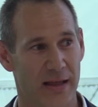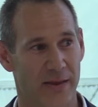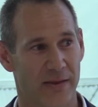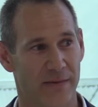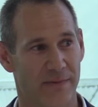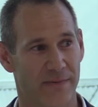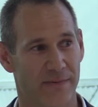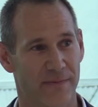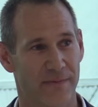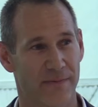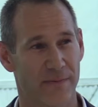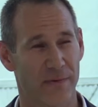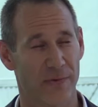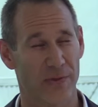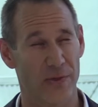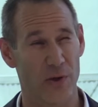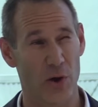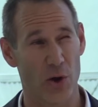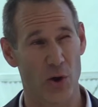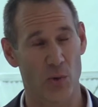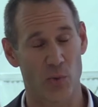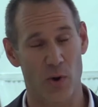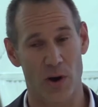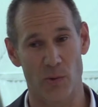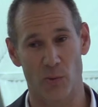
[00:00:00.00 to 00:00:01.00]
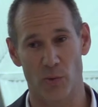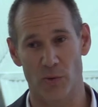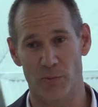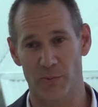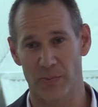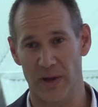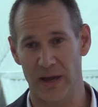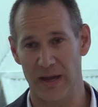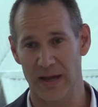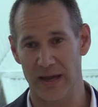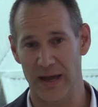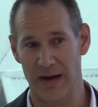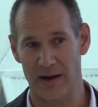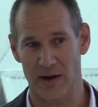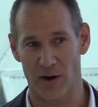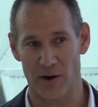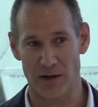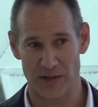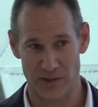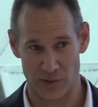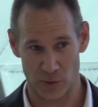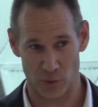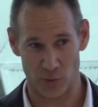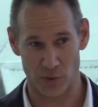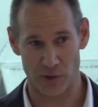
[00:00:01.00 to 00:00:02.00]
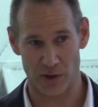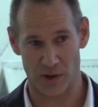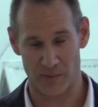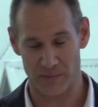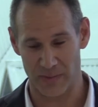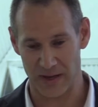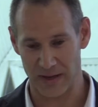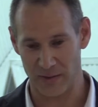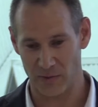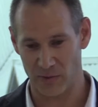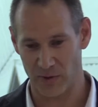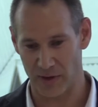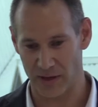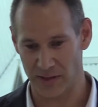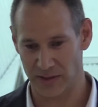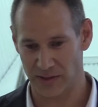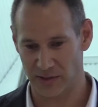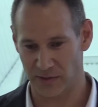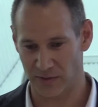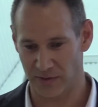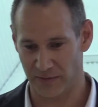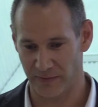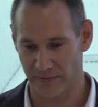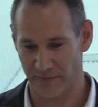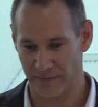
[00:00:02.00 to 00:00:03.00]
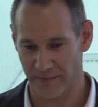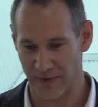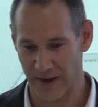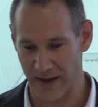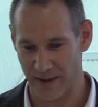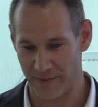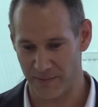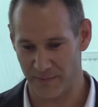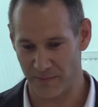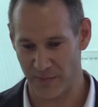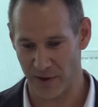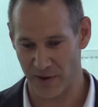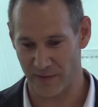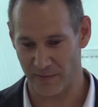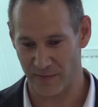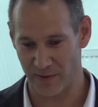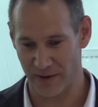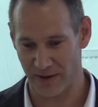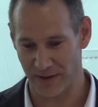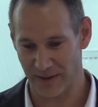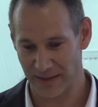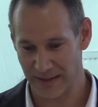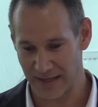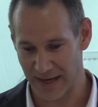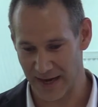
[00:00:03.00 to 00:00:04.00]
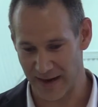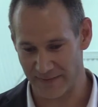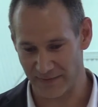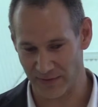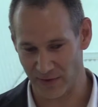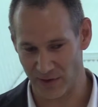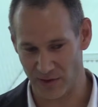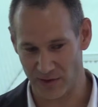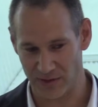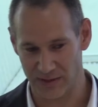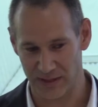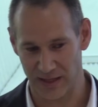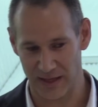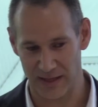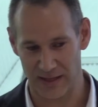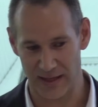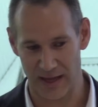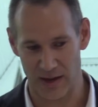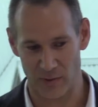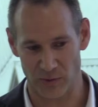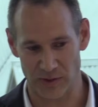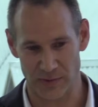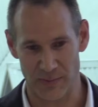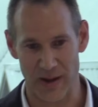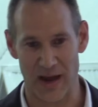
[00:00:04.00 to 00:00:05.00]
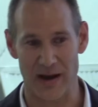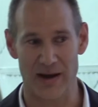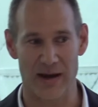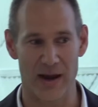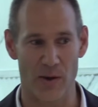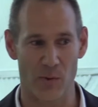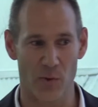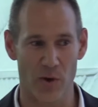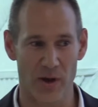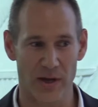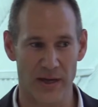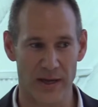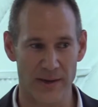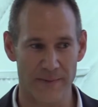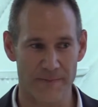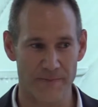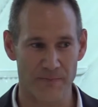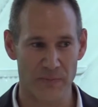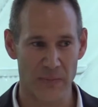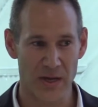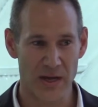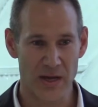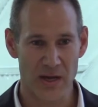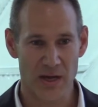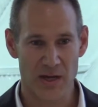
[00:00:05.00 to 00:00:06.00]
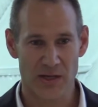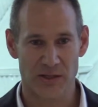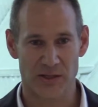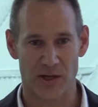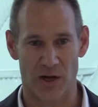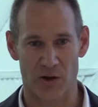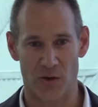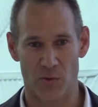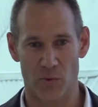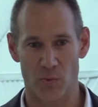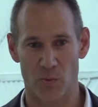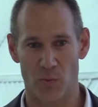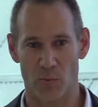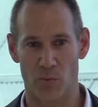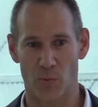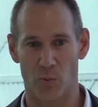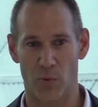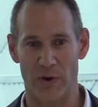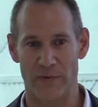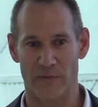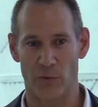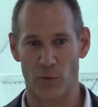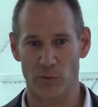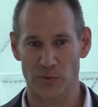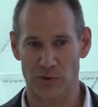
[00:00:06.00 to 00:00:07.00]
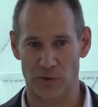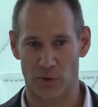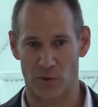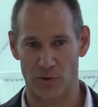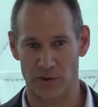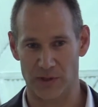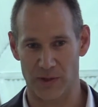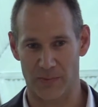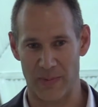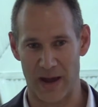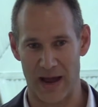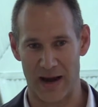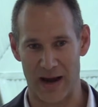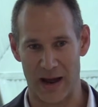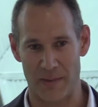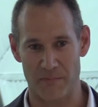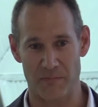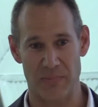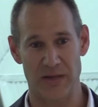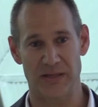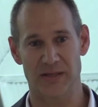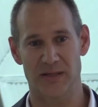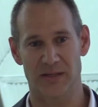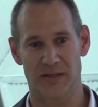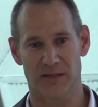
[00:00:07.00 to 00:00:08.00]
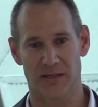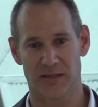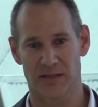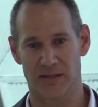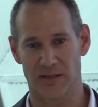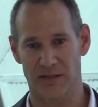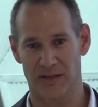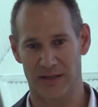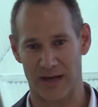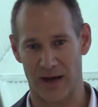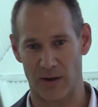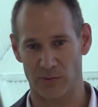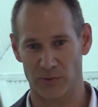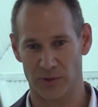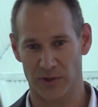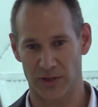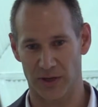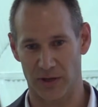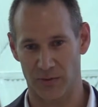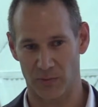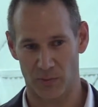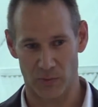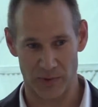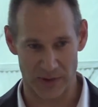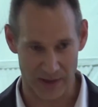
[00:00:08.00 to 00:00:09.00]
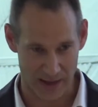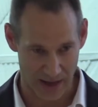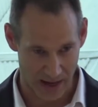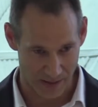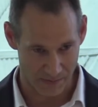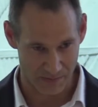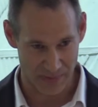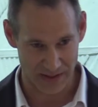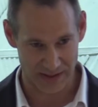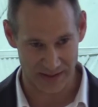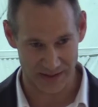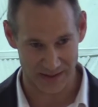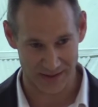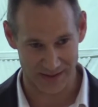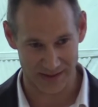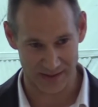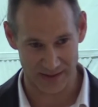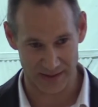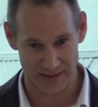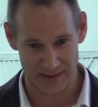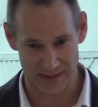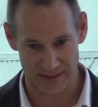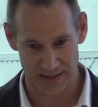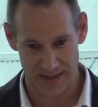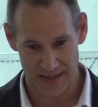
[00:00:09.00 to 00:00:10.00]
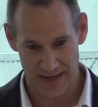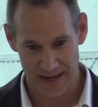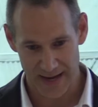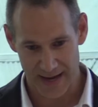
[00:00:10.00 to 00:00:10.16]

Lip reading: The third one would be, and it only dawned on me when I was sort of over afternoon tea there, was about networking. So we've all talked about our businesses and culture within our businesses.